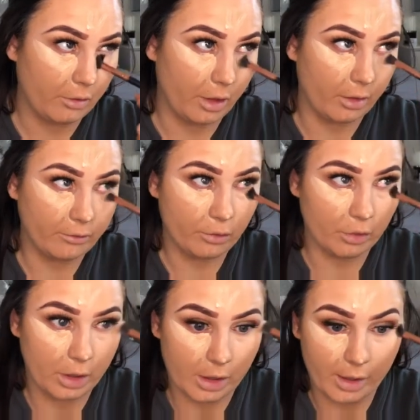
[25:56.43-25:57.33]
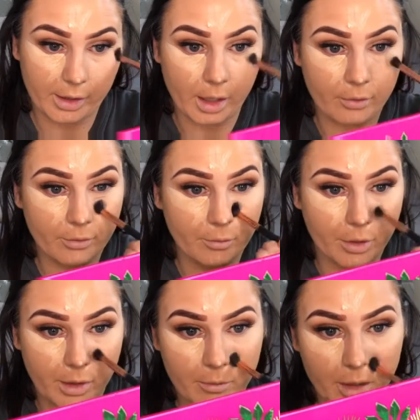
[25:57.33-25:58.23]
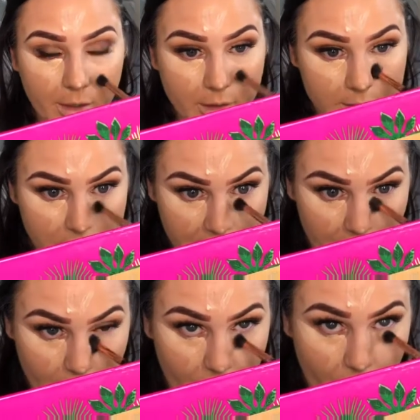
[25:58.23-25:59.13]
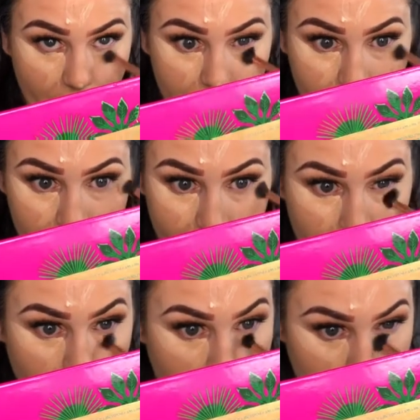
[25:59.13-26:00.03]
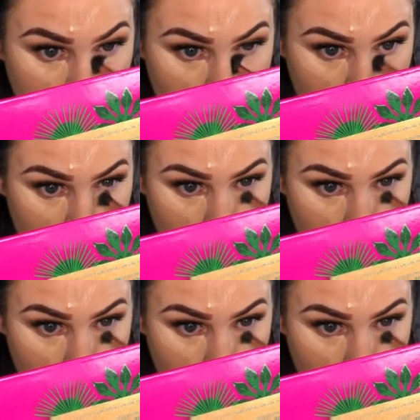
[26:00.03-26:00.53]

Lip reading: the overall look I get from putting my concealer on with a fluffy brush.